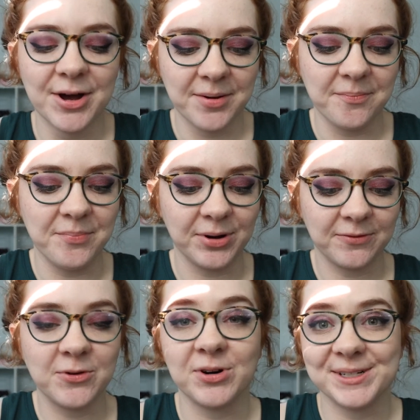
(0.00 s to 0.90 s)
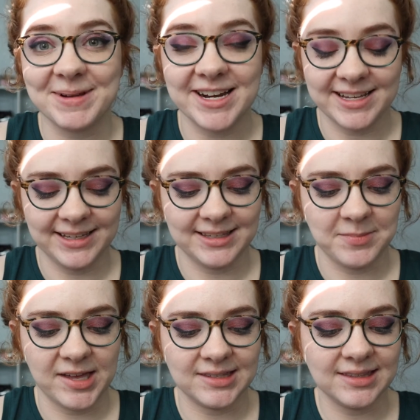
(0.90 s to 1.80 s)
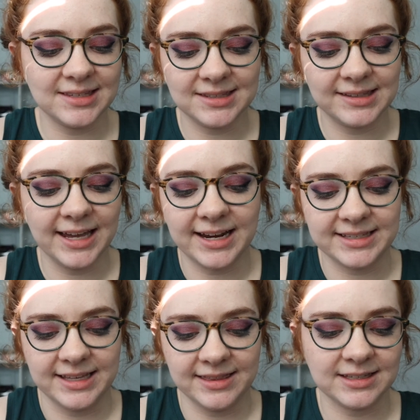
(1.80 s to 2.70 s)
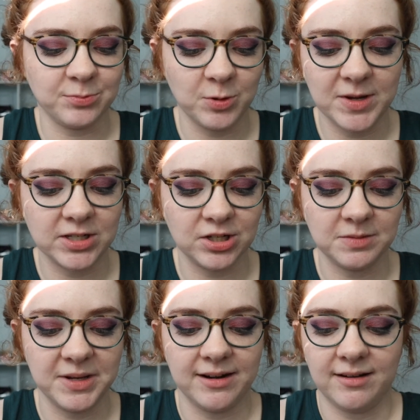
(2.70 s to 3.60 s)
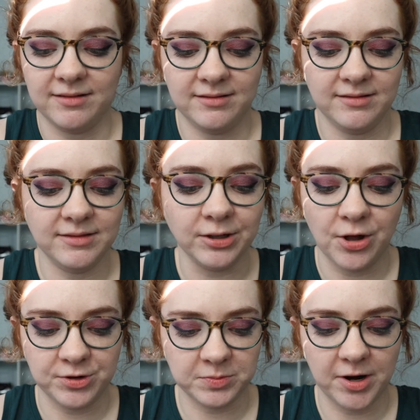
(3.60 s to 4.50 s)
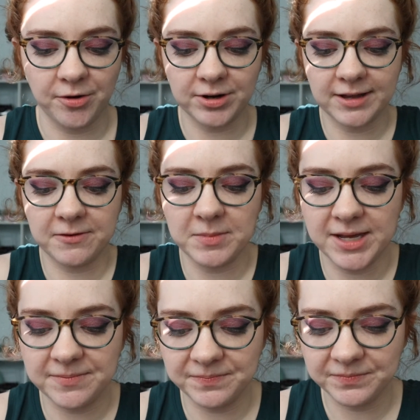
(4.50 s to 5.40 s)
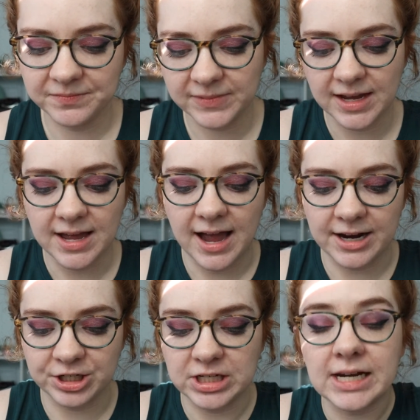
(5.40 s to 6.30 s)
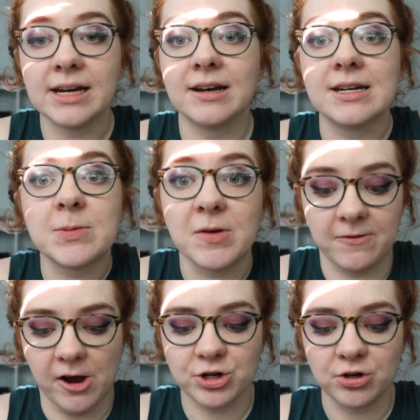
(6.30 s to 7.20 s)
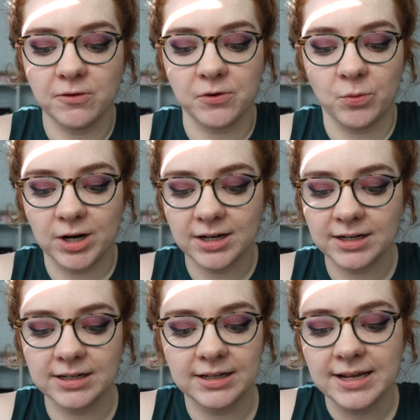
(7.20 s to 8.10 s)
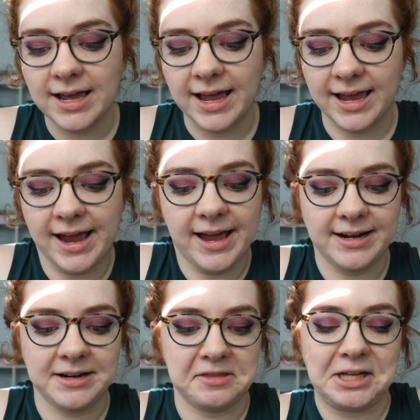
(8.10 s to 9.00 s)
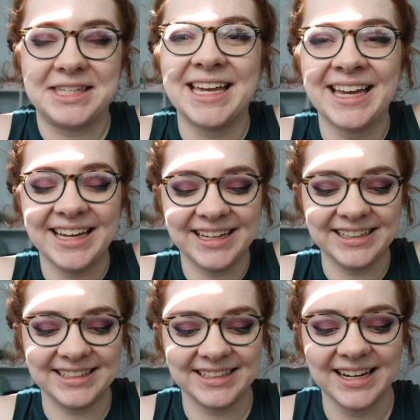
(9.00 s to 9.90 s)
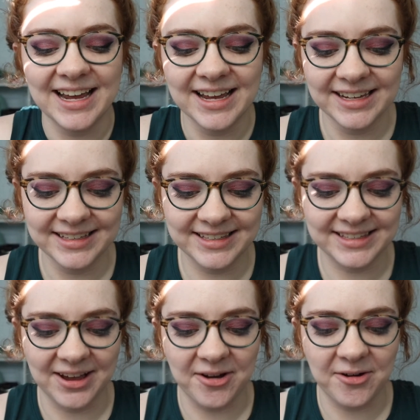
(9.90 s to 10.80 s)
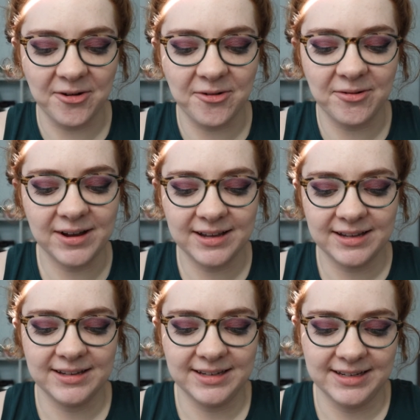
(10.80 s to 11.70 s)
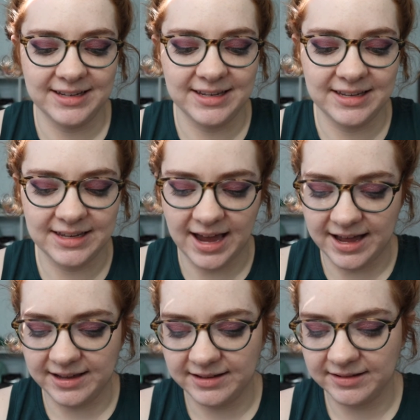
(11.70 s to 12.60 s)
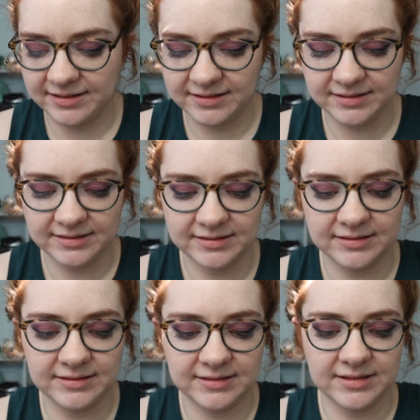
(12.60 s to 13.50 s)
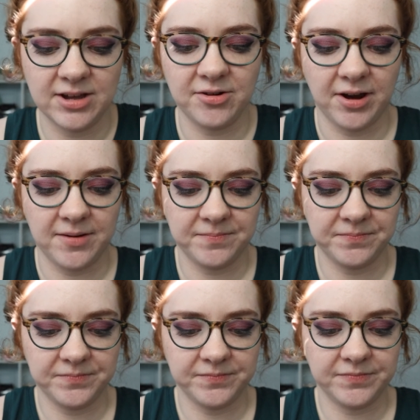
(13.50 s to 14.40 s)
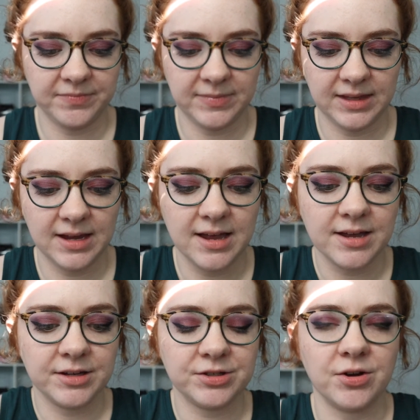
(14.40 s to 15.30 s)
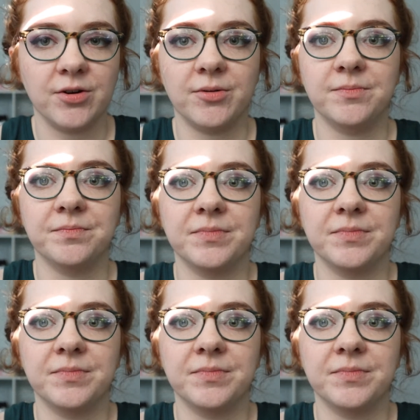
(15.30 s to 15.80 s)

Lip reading: But of course my desk is a mess. This, like I said, this room has just been the lowest priority for me. I just needed it to be functional for work, and that's it. So yeah. Okay. So